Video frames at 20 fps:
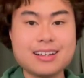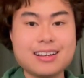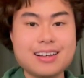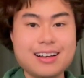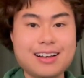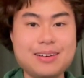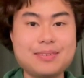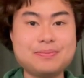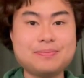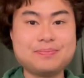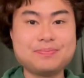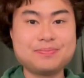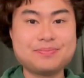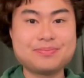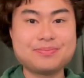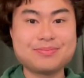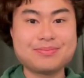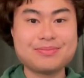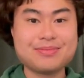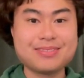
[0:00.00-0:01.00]
Um,
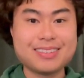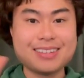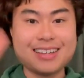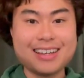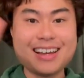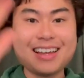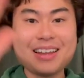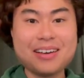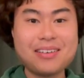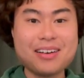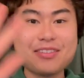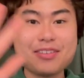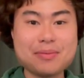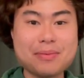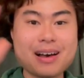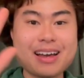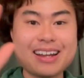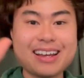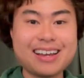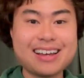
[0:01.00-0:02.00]
Hello
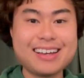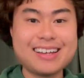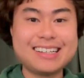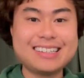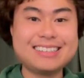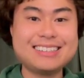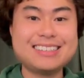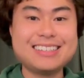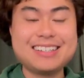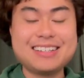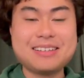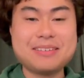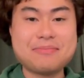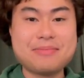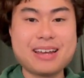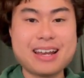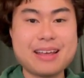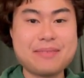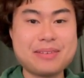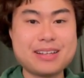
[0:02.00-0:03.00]
everybody,
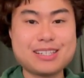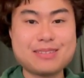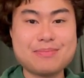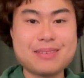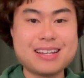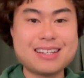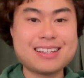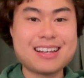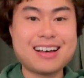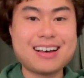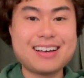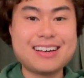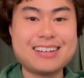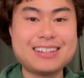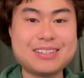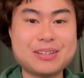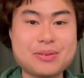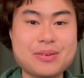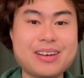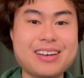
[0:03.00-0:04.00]
my name is
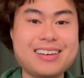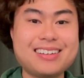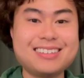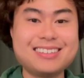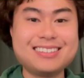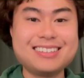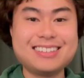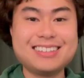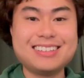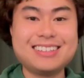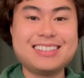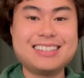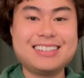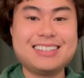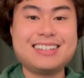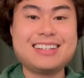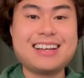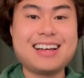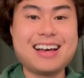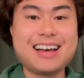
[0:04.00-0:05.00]
Nguyen.
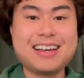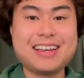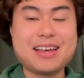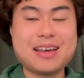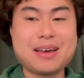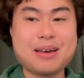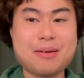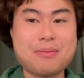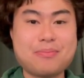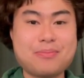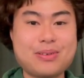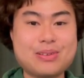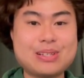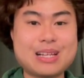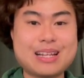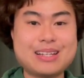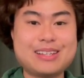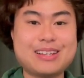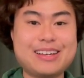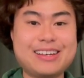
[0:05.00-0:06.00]
I am
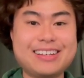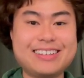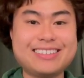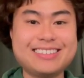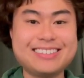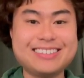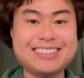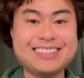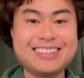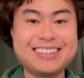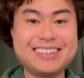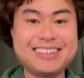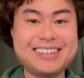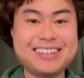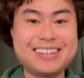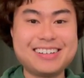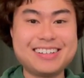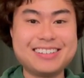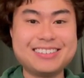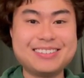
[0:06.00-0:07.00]
presenting
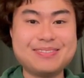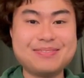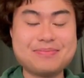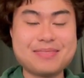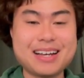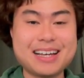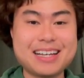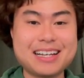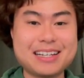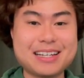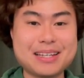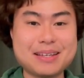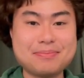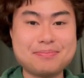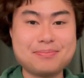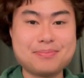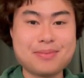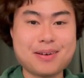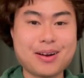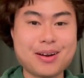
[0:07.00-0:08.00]
on my clip
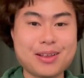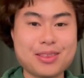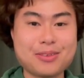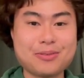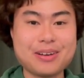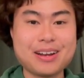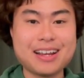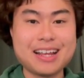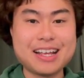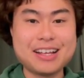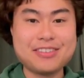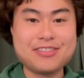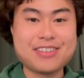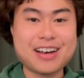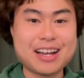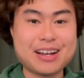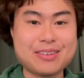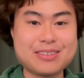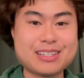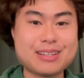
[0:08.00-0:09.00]
part 3
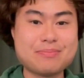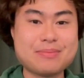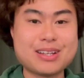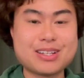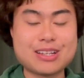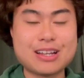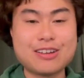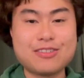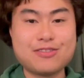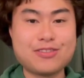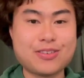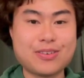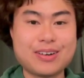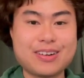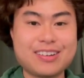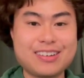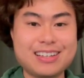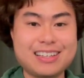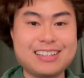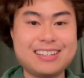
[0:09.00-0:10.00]
final submission
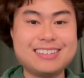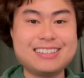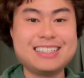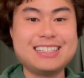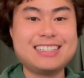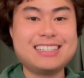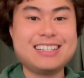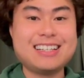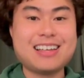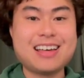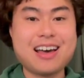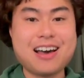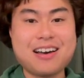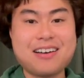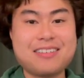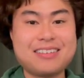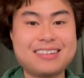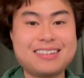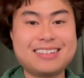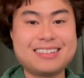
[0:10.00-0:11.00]
for
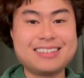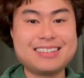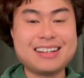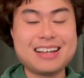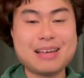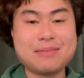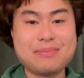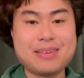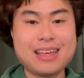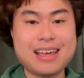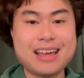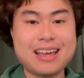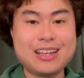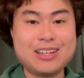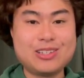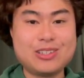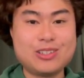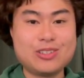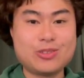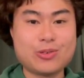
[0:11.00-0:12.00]
our MBA
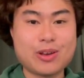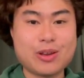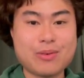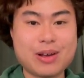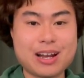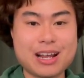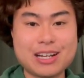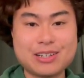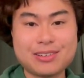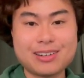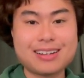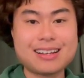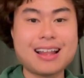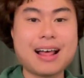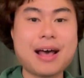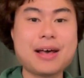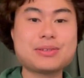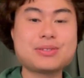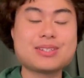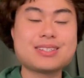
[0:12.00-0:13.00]
2100
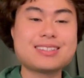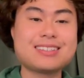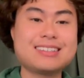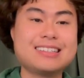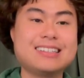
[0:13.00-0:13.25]
class.